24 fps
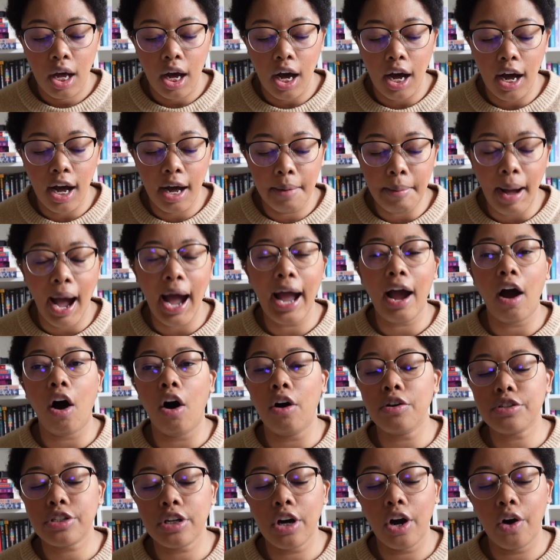I
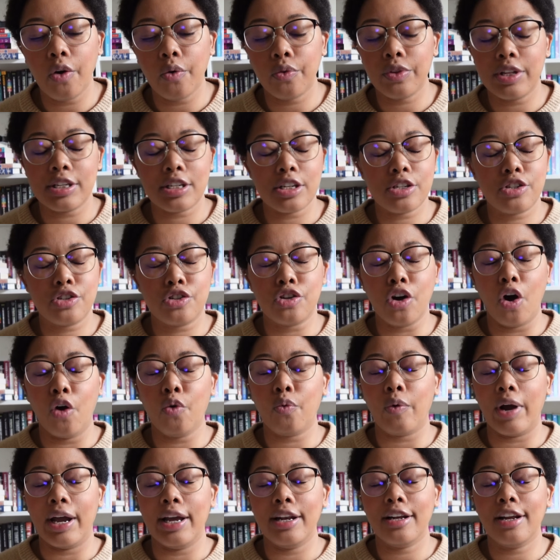also, this is so
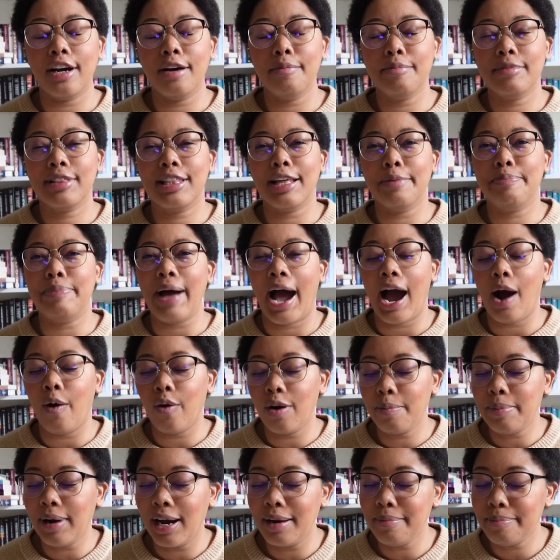random, the
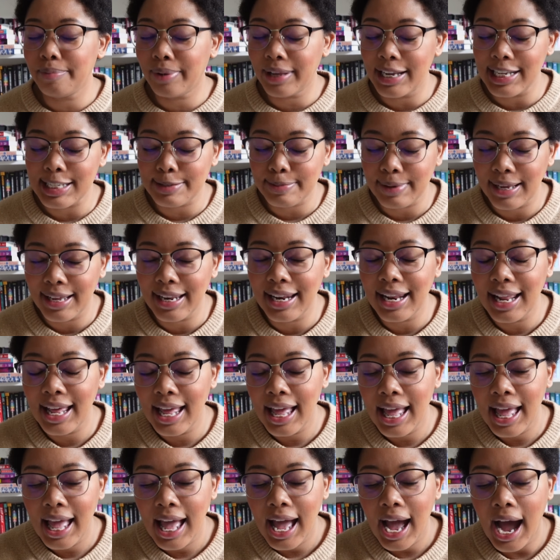power button placement.
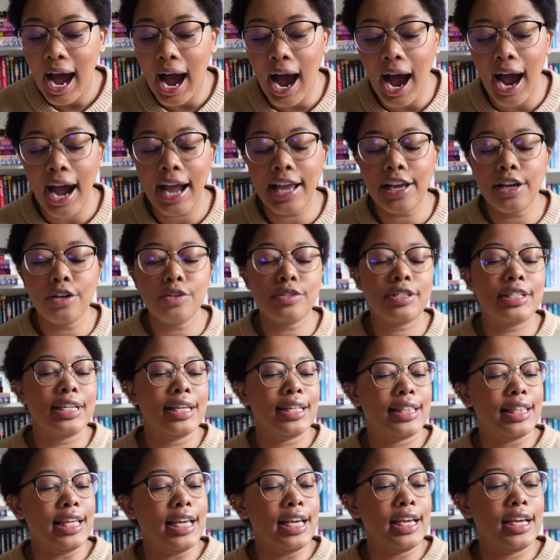I used to
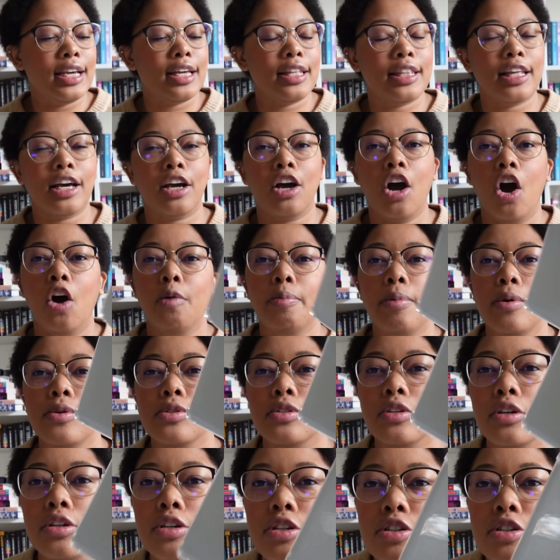think that Kobos looked